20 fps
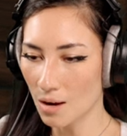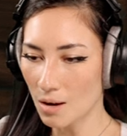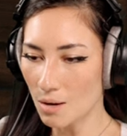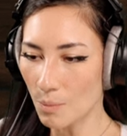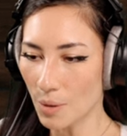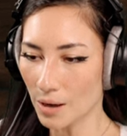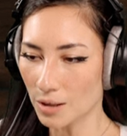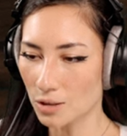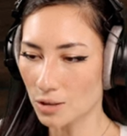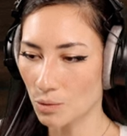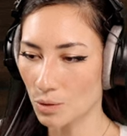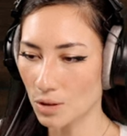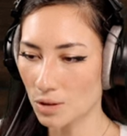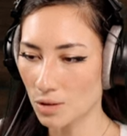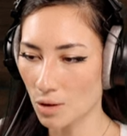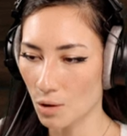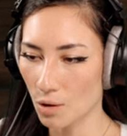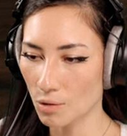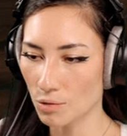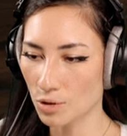By doing
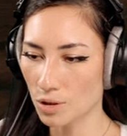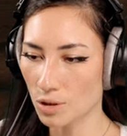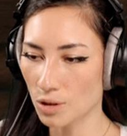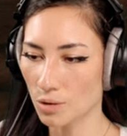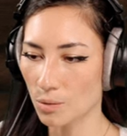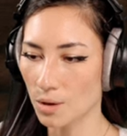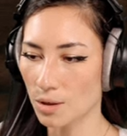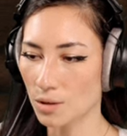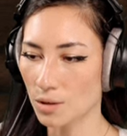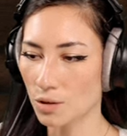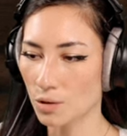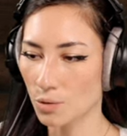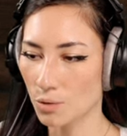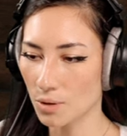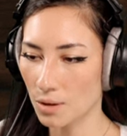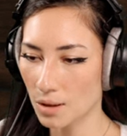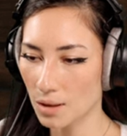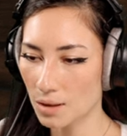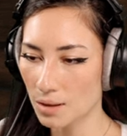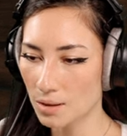so, you
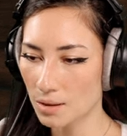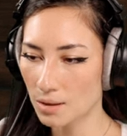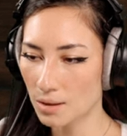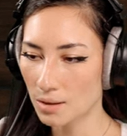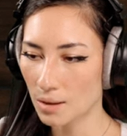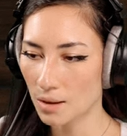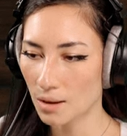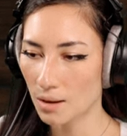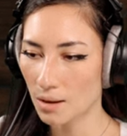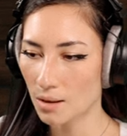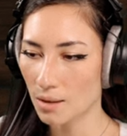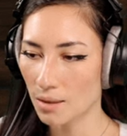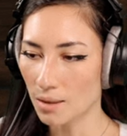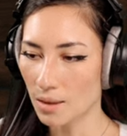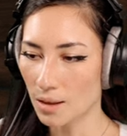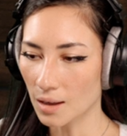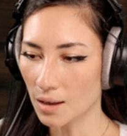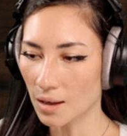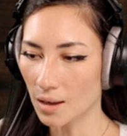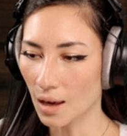endure
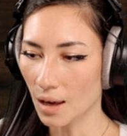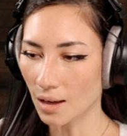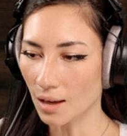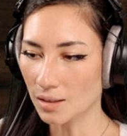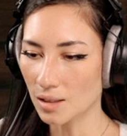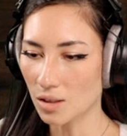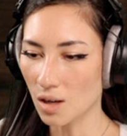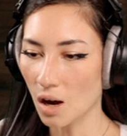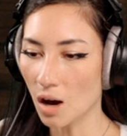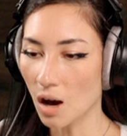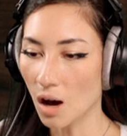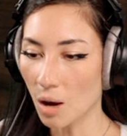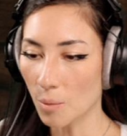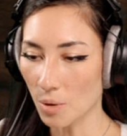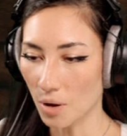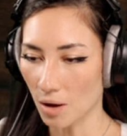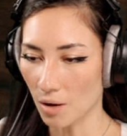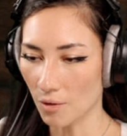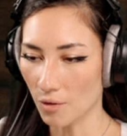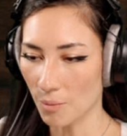the excess karma
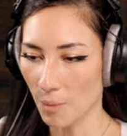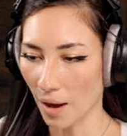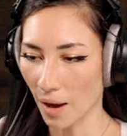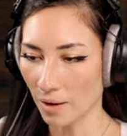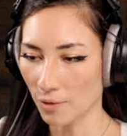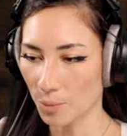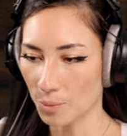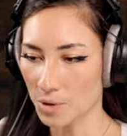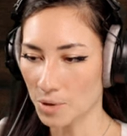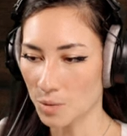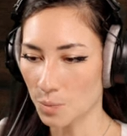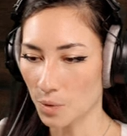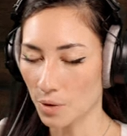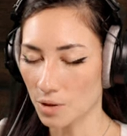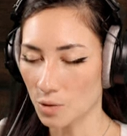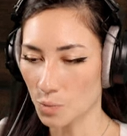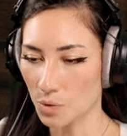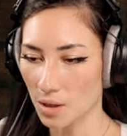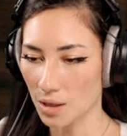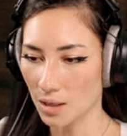of man from the spirits
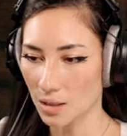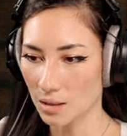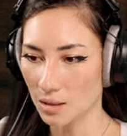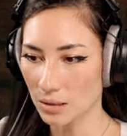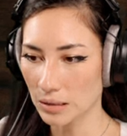within.